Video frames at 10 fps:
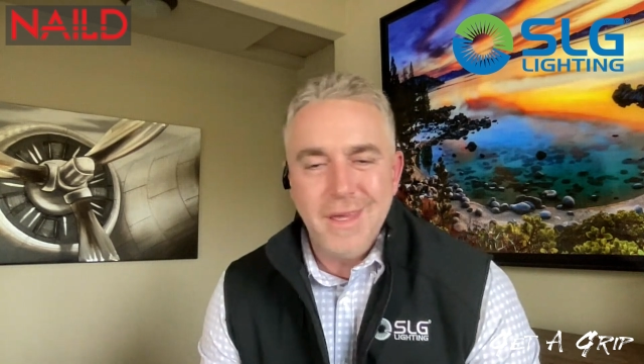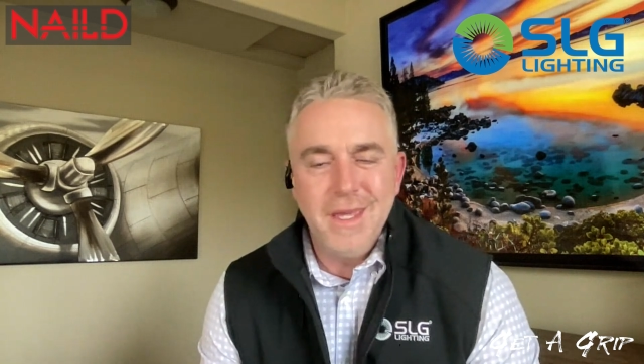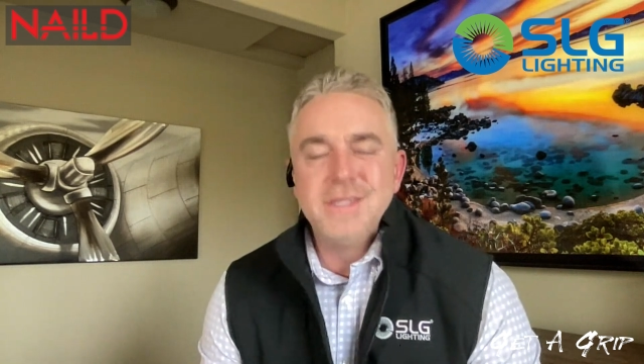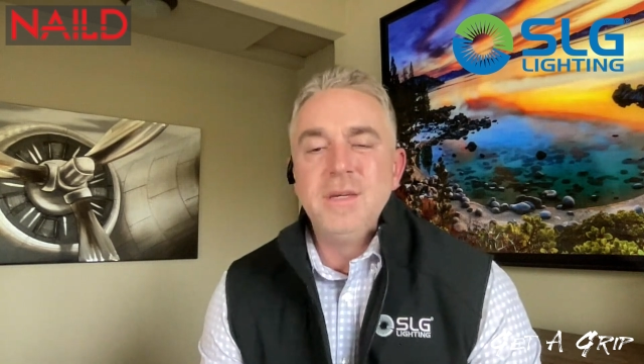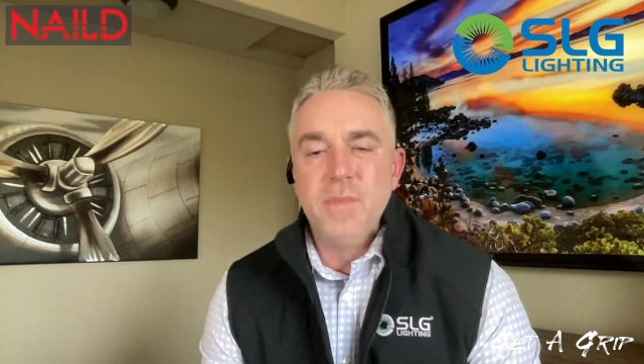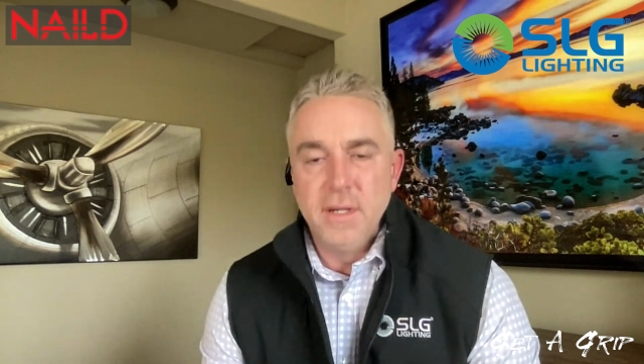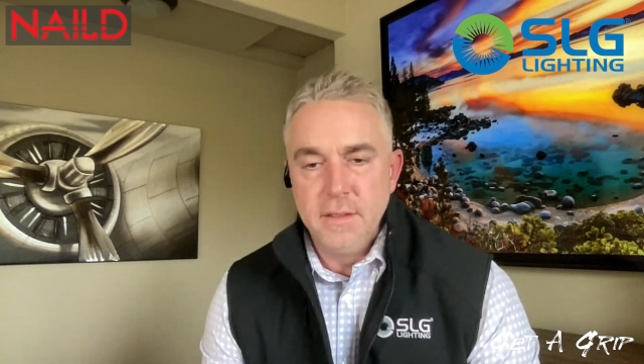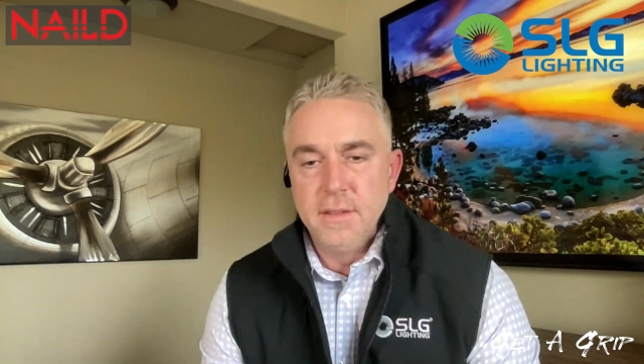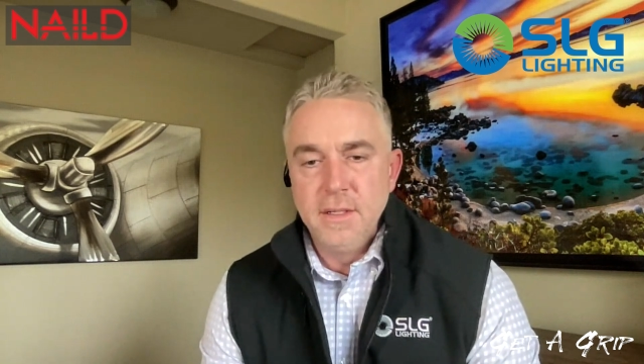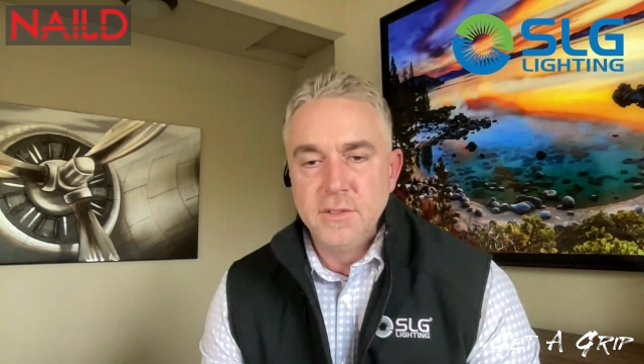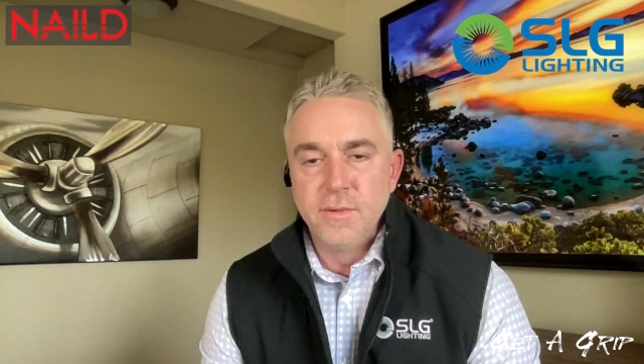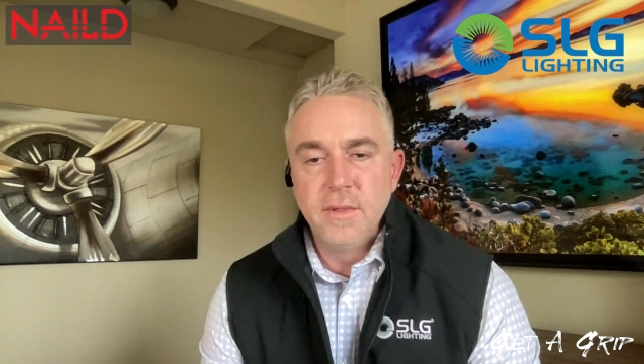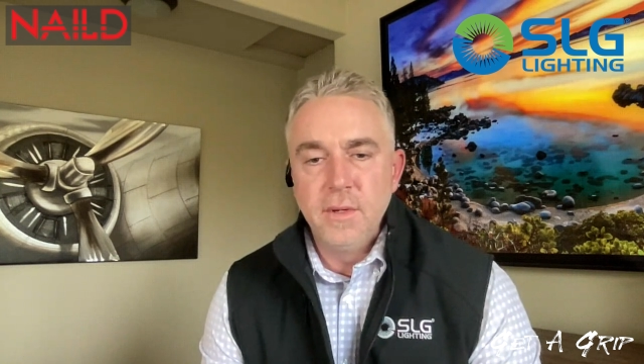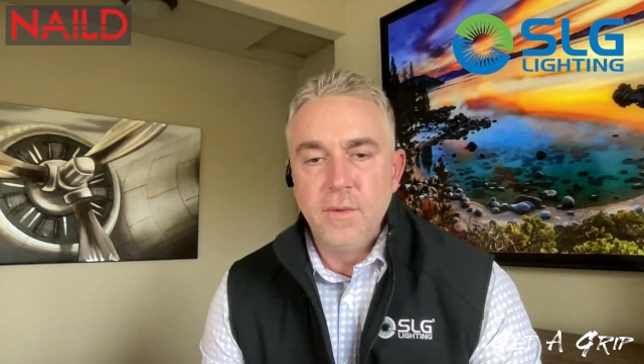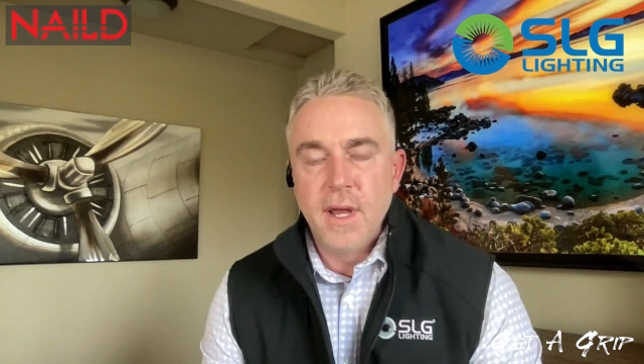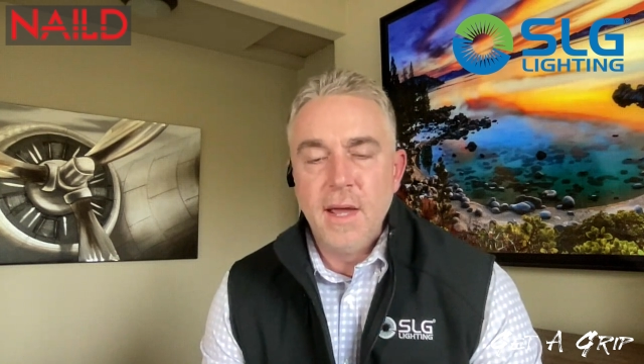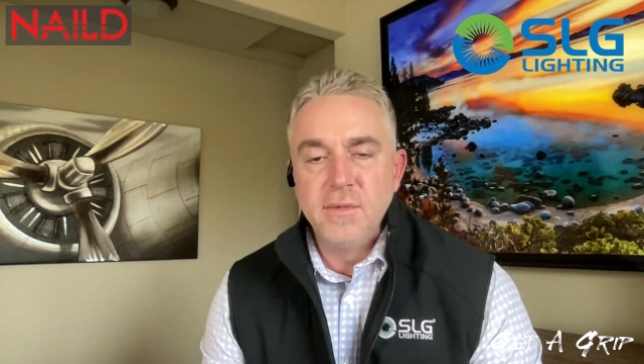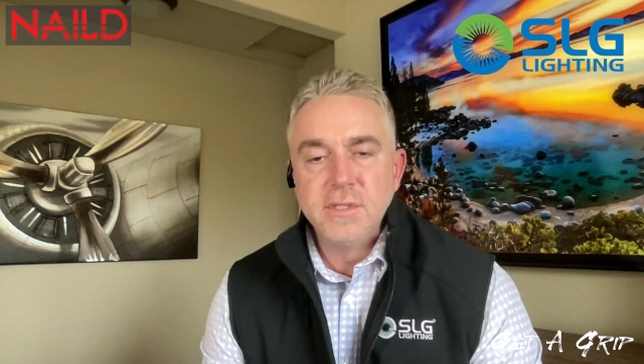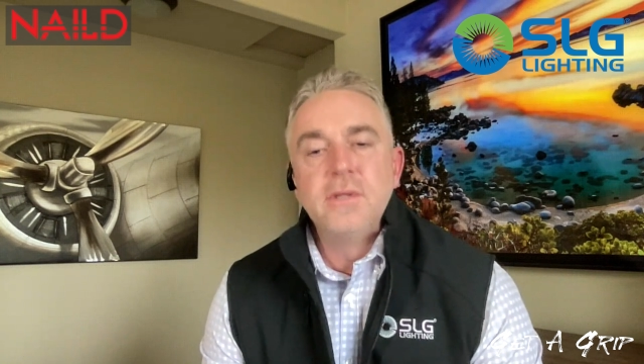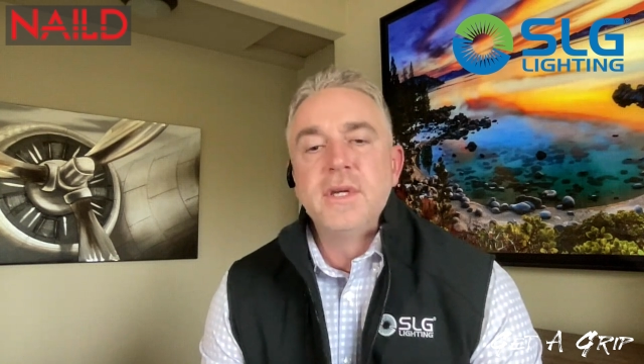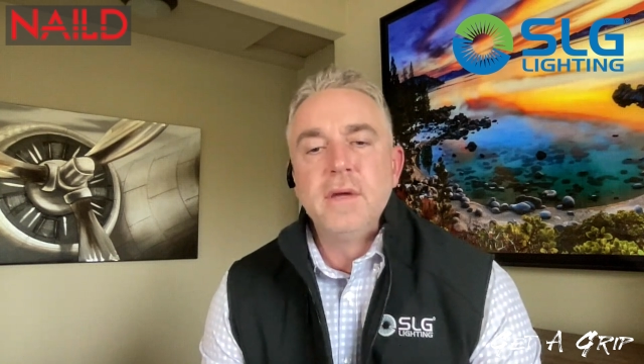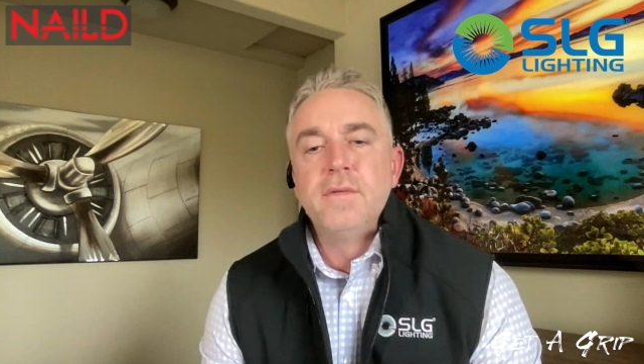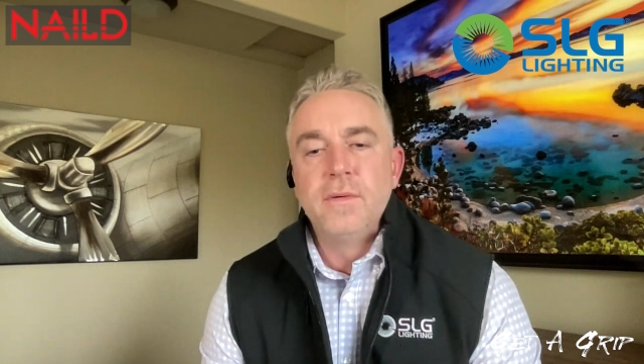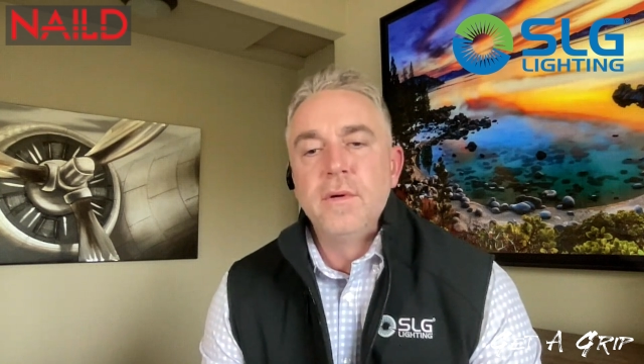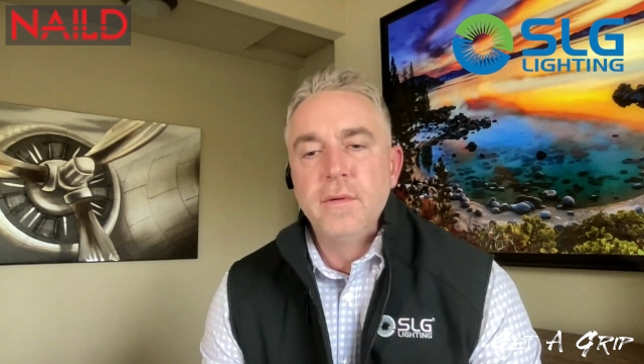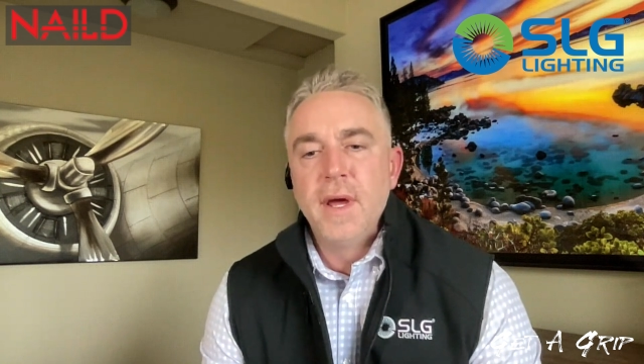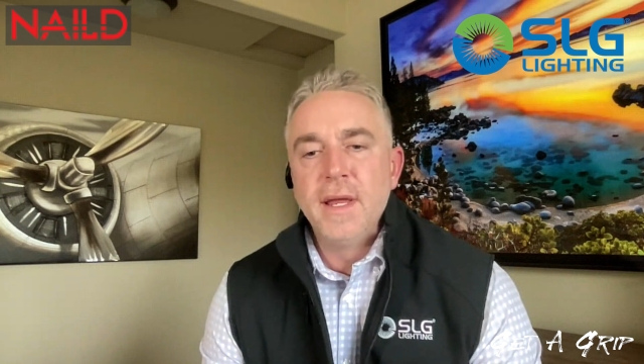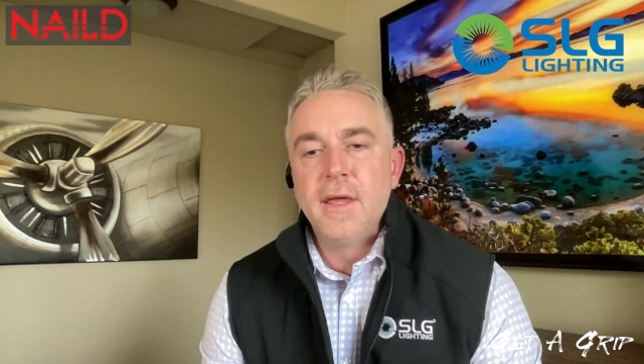easy button is really what I was looking for, right?